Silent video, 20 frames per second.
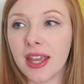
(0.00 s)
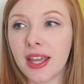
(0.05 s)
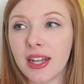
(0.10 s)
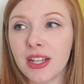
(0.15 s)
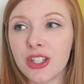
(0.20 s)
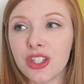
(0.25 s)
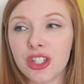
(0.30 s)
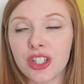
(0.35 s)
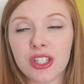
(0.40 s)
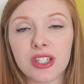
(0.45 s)
It
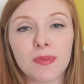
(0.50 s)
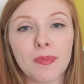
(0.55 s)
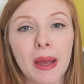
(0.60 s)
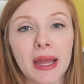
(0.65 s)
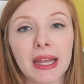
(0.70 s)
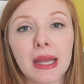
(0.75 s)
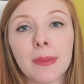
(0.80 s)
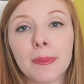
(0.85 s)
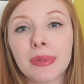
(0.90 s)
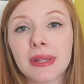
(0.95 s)
is just
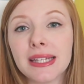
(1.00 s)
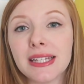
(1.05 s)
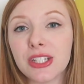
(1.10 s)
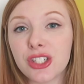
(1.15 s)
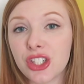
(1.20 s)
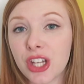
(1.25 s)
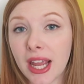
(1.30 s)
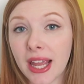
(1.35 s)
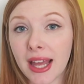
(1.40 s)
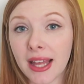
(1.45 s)
by complete
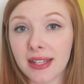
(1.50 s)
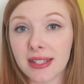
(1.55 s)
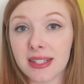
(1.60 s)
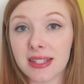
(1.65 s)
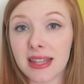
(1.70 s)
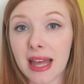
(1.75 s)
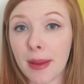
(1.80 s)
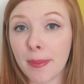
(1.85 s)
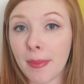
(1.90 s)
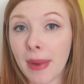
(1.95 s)
chance
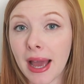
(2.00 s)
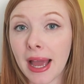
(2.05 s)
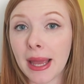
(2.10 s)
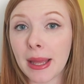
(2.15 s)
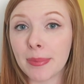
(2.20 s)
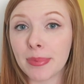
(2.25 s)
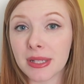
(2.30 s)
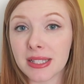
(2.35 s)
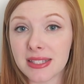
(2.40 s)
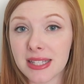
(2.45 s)
that
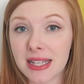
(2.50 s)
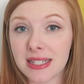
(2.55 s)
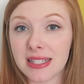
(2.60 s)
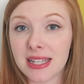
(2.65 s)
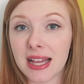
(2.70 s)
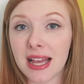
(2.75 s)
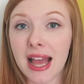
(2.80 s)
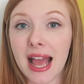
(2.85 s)
my placenta